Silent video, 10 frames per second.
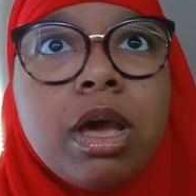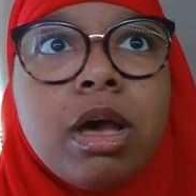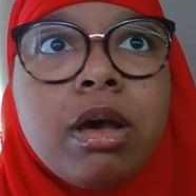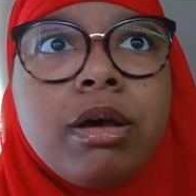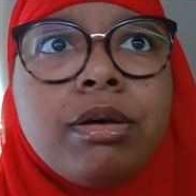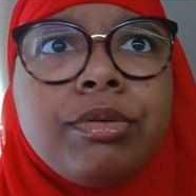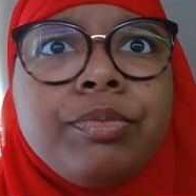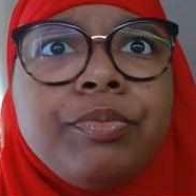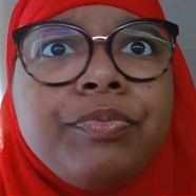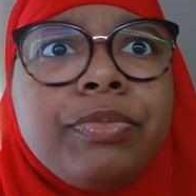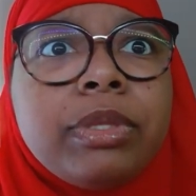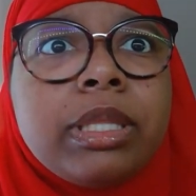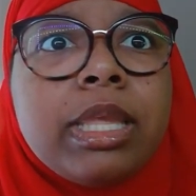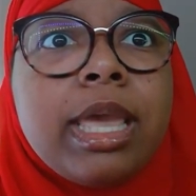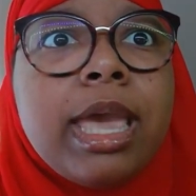And
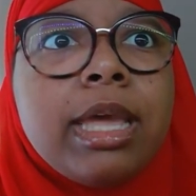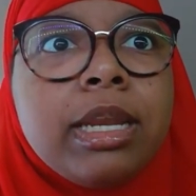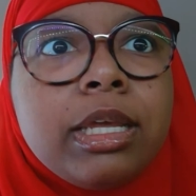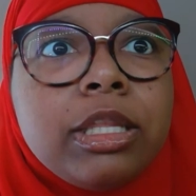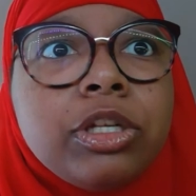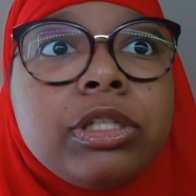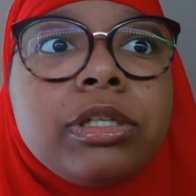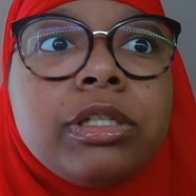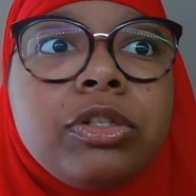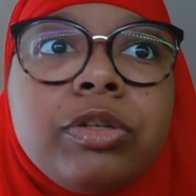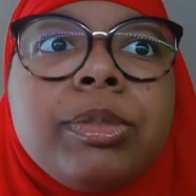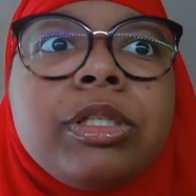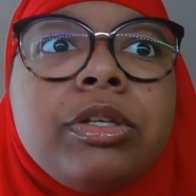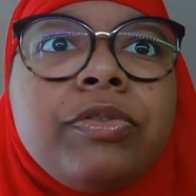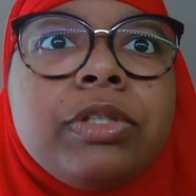then there's a streaming
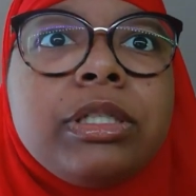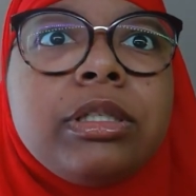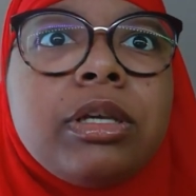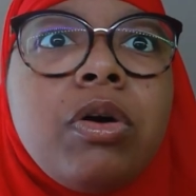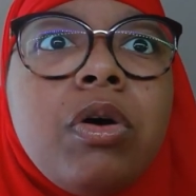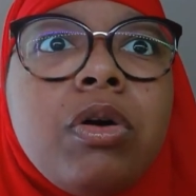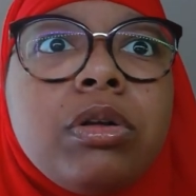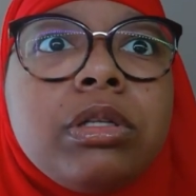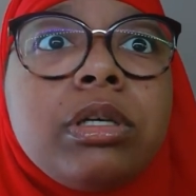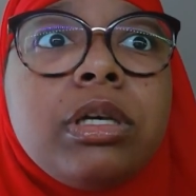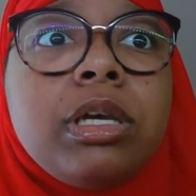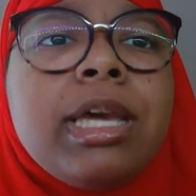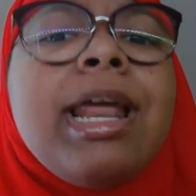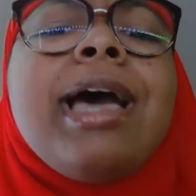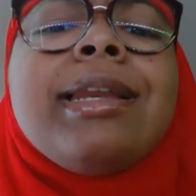service called
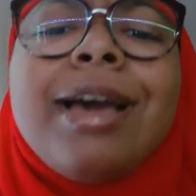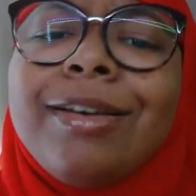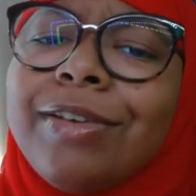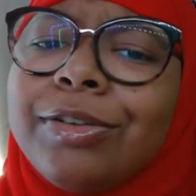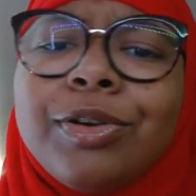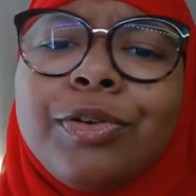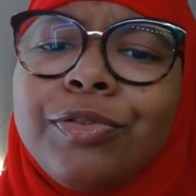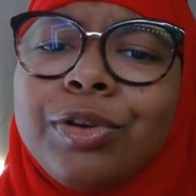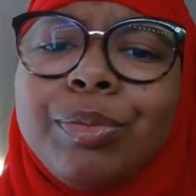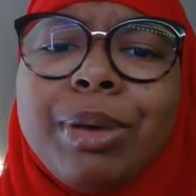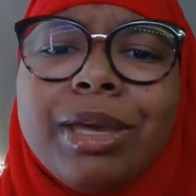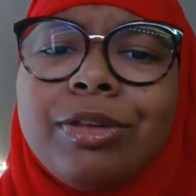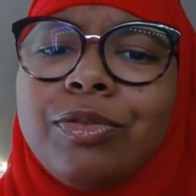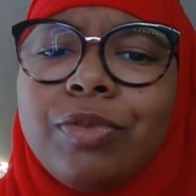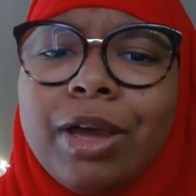and High Dive. I don't know if you could pay.
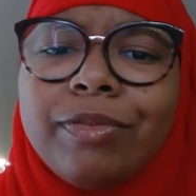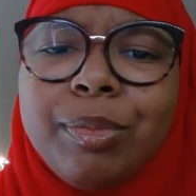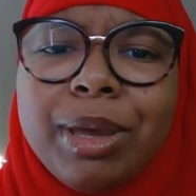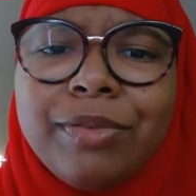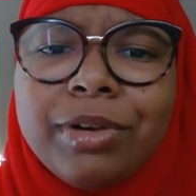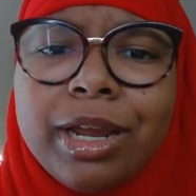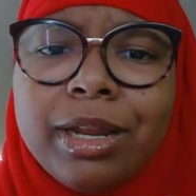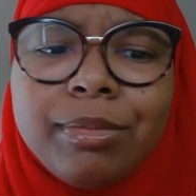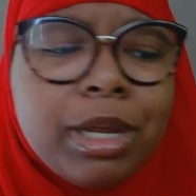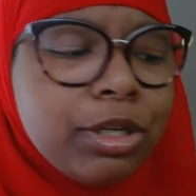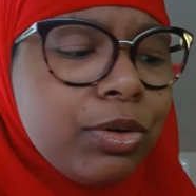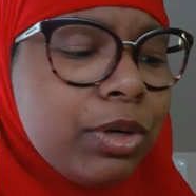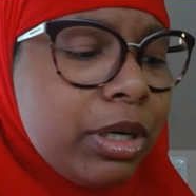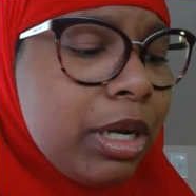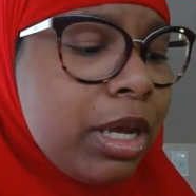You have to pay for that. I'm not sure.